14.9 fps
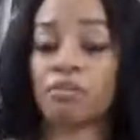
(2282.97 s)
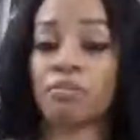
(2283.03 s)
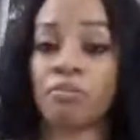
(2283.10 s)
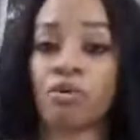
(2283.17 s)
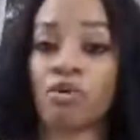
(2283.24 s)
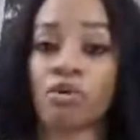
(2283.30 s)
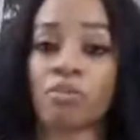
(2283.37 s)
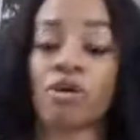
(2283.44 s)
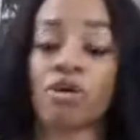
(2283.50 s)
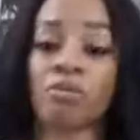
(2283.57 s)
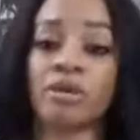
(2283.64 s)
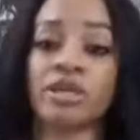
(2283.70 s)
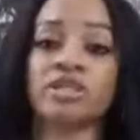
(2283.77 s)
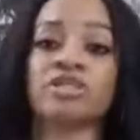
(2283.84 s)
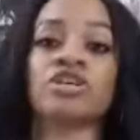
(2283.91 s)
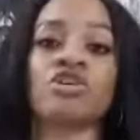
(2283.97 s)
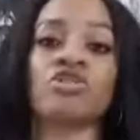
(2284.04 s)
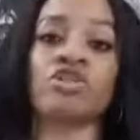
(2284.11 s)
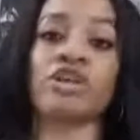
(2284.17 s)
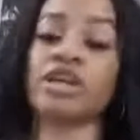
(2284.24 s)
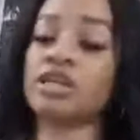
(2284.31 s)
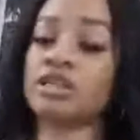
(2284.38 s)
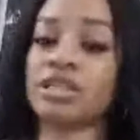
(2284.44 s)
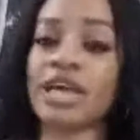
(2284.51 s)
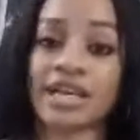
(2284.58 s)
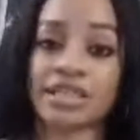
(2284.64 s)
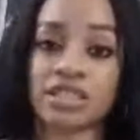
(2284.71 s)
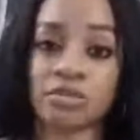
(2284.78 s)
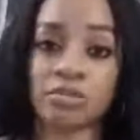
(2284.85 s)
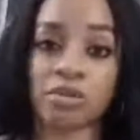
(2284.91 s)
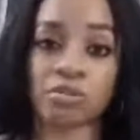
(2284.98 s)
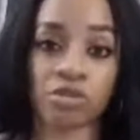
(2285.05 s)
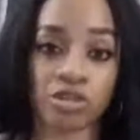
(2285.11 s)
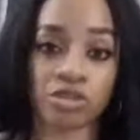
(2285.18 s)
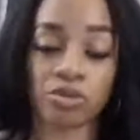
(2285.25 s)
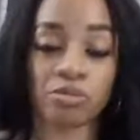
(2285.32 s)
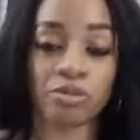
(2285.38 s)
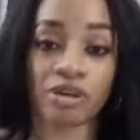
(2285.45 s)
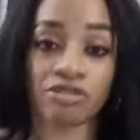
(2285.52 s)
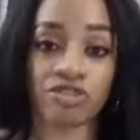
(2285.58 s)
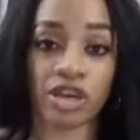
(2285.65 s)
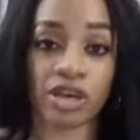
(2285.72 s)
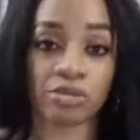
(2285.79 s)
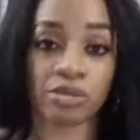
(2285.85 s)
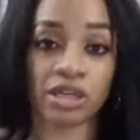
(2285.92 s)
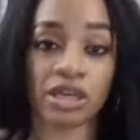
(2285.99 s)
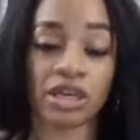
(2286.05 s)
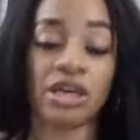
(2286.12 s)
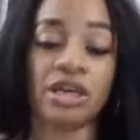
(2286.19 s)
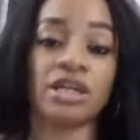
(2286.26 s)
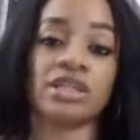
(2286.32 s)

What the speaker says: more moments creating lasting memories with my family.